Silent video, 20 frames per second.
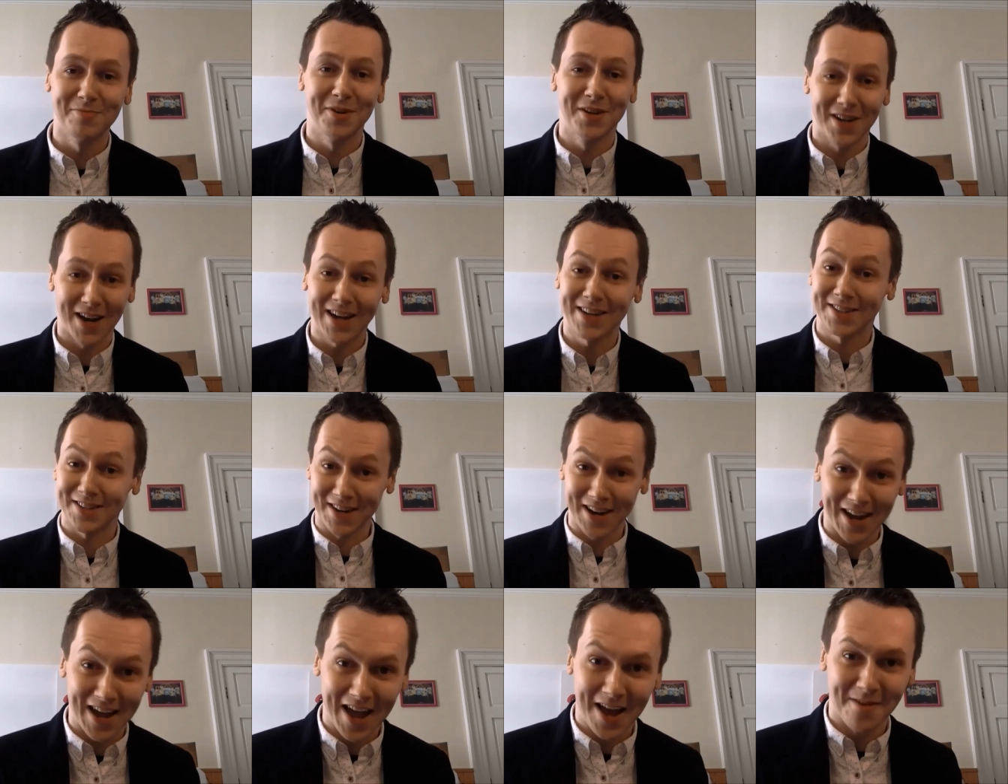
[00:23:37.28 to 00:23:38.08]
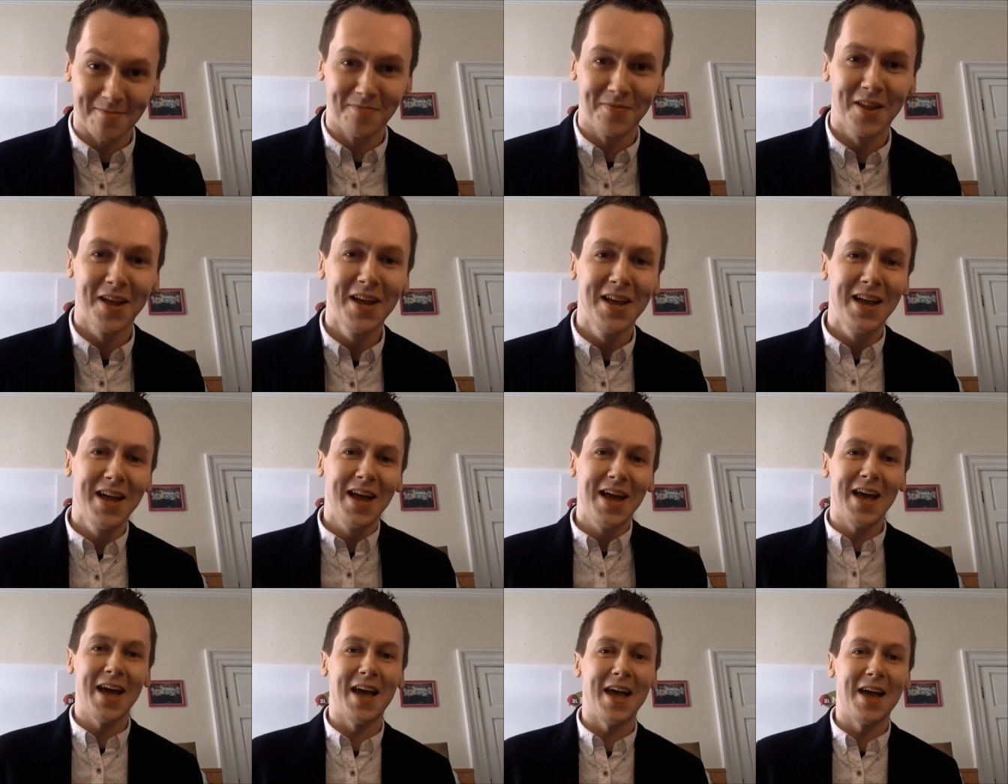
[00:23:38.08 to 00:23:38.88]
but actually I
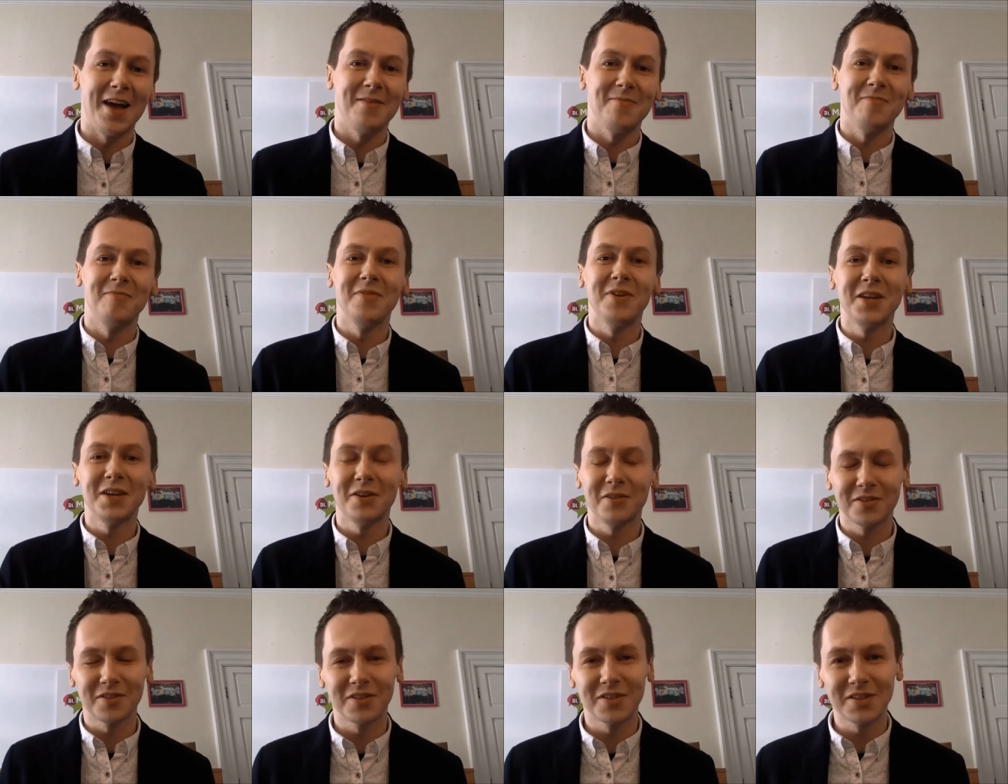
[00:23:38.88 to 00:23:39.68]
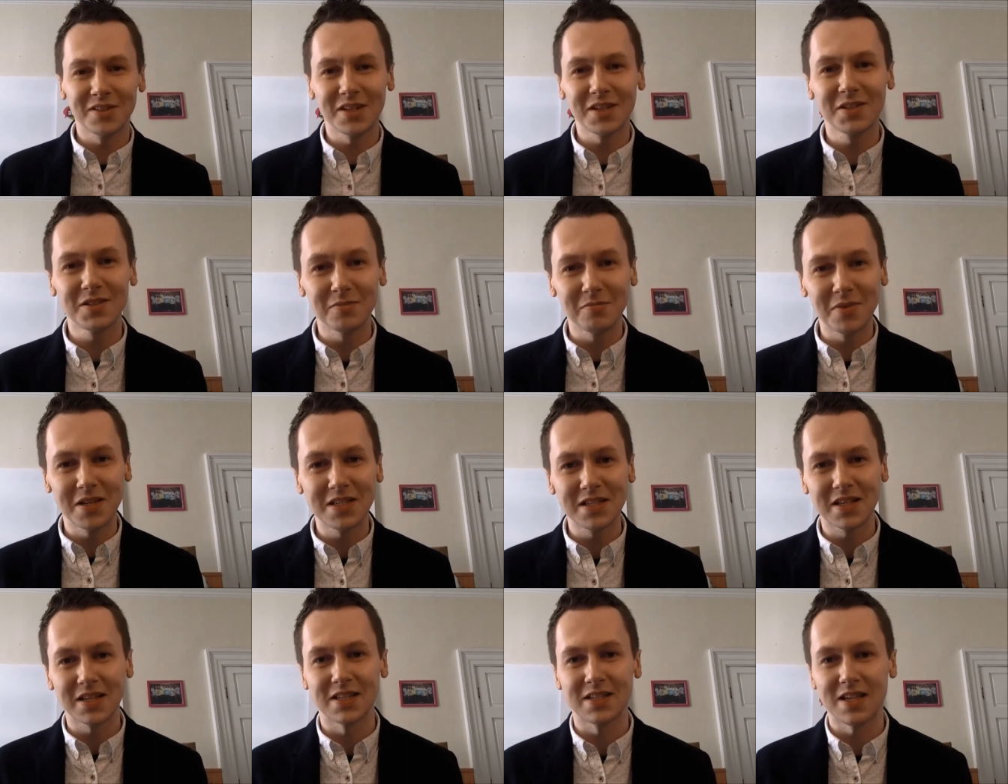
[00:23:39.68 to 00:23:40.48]
am. Um, you know, so there's this
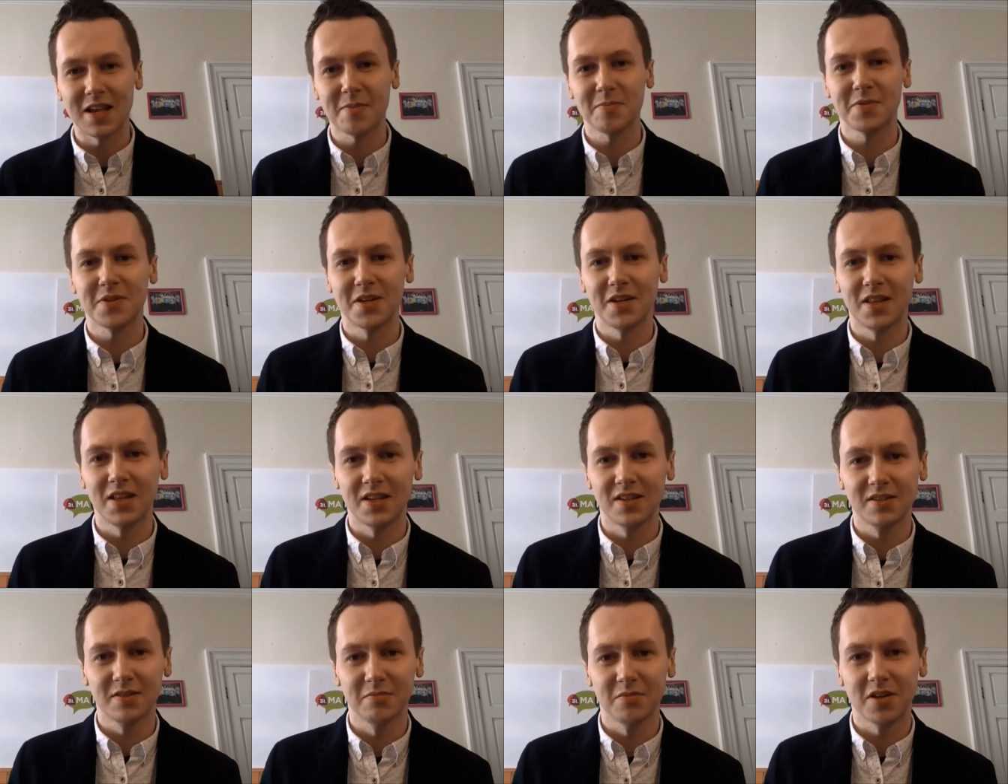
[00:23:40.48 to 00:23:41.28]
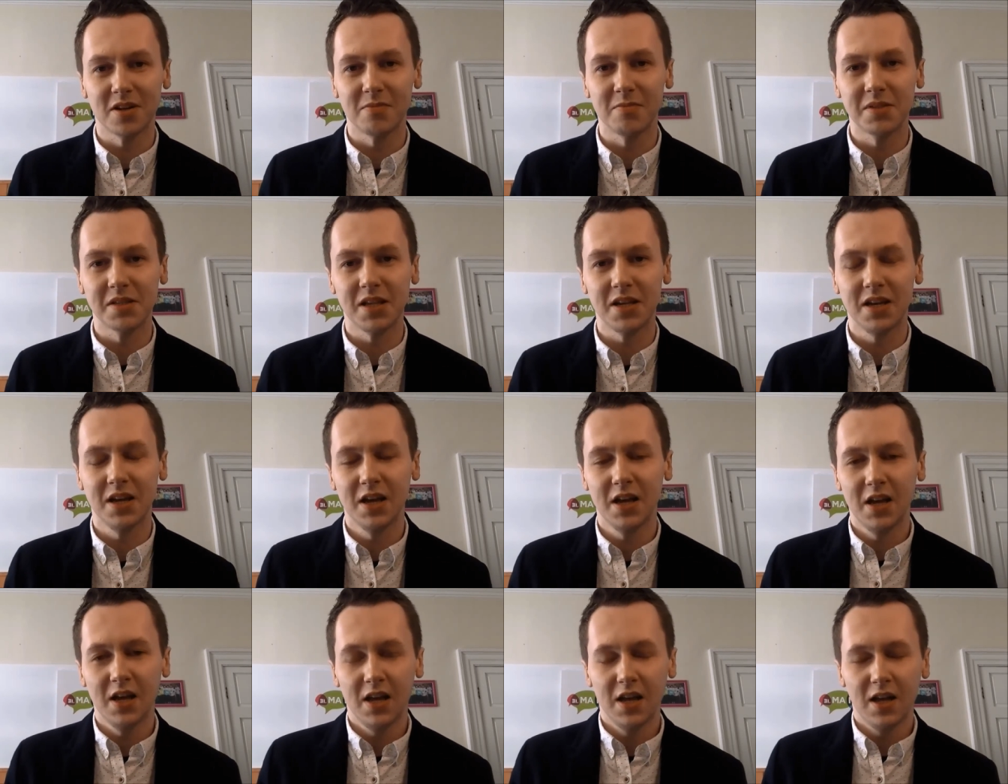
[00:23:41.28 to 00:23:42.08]
misconception, I think, sometimes that
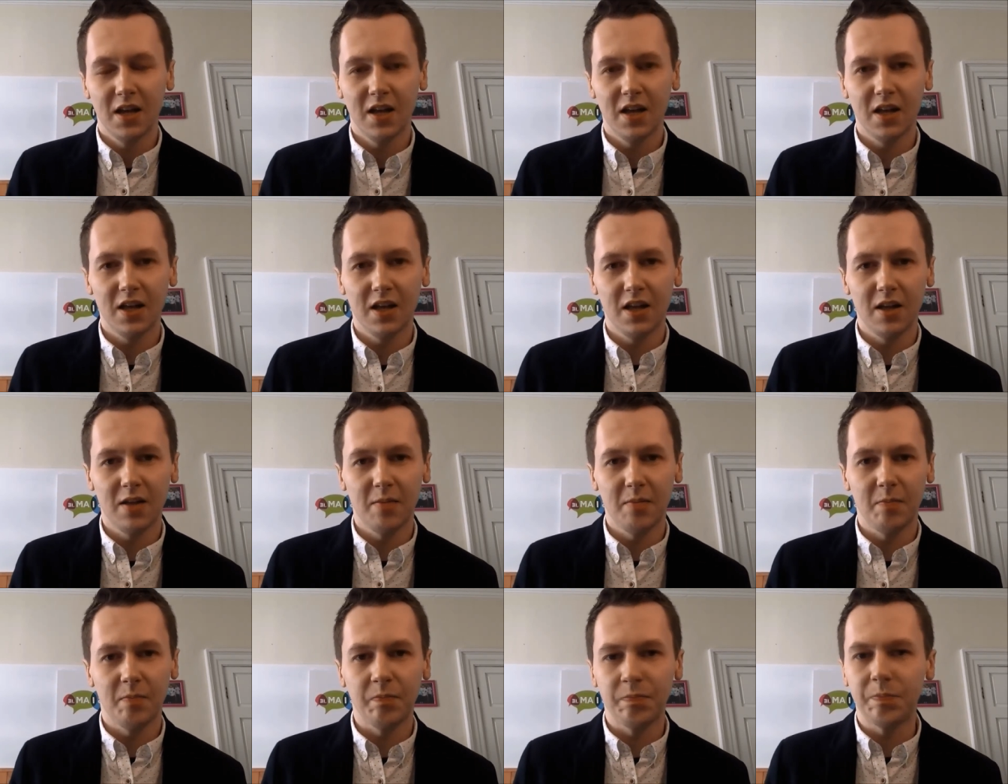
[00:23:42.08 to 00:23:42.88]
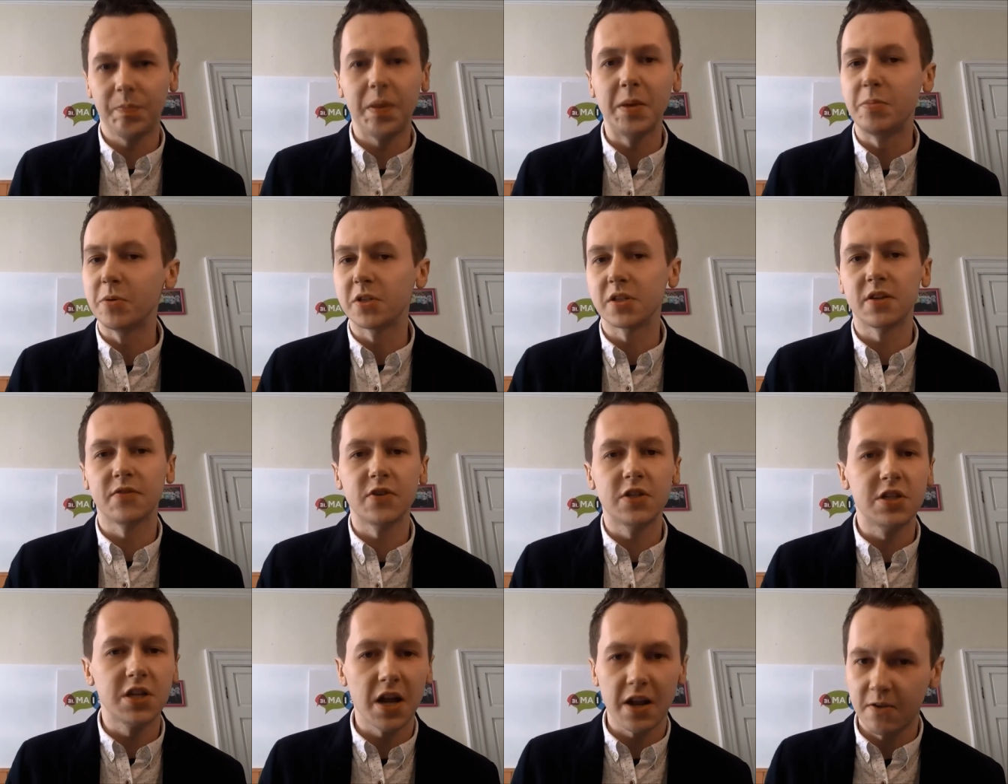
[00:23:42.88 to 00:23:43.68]
people just have a
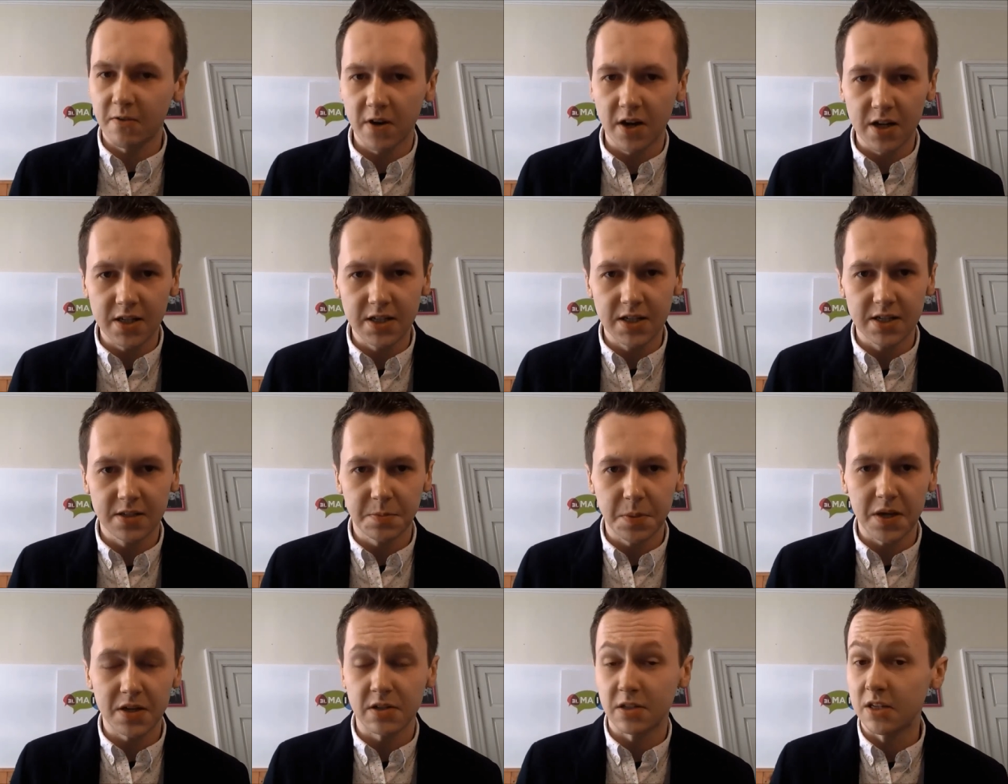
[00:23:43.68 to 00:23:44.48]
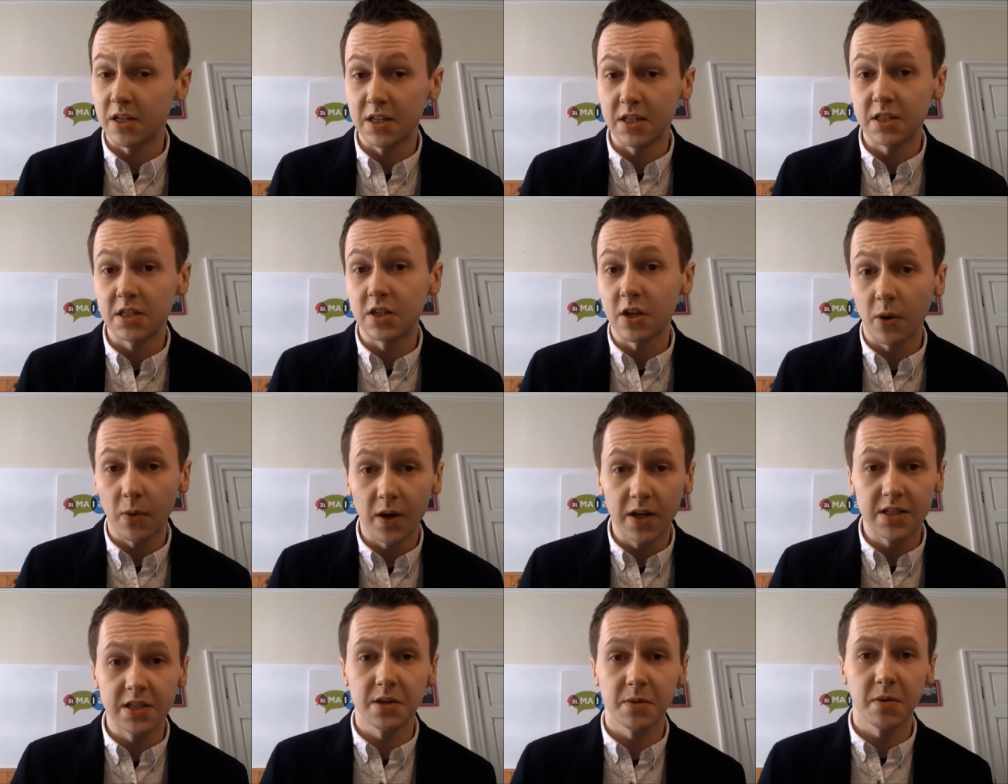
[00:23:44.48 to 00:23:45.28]
general idea of special needs, no
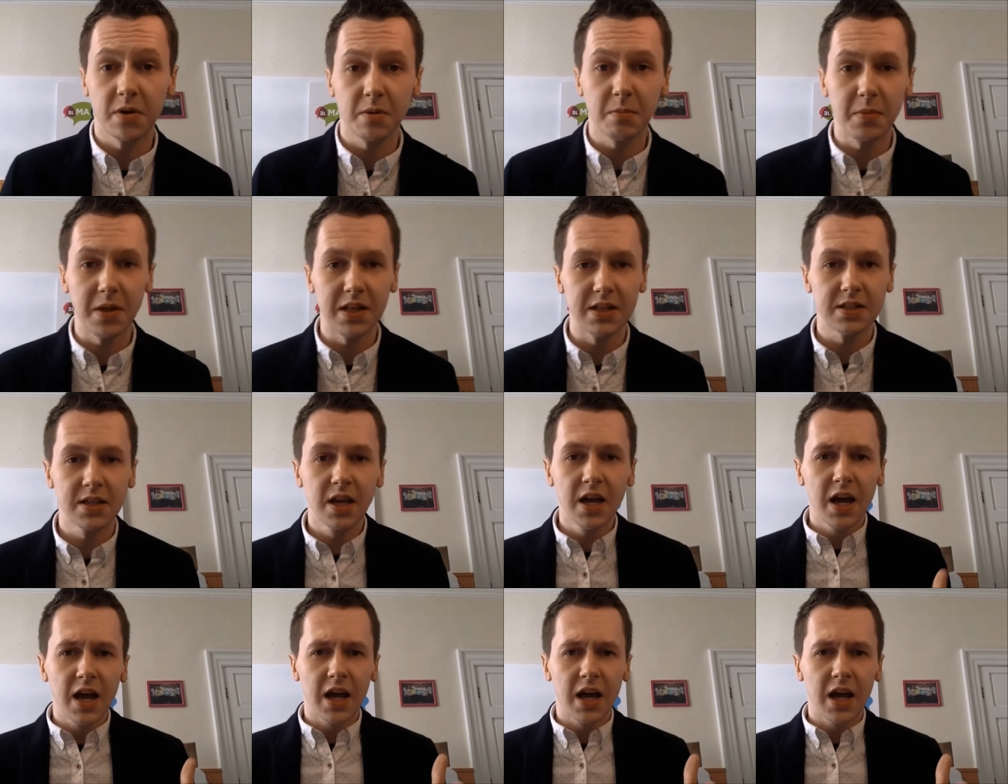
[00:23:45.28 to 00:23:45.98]
idea what it means.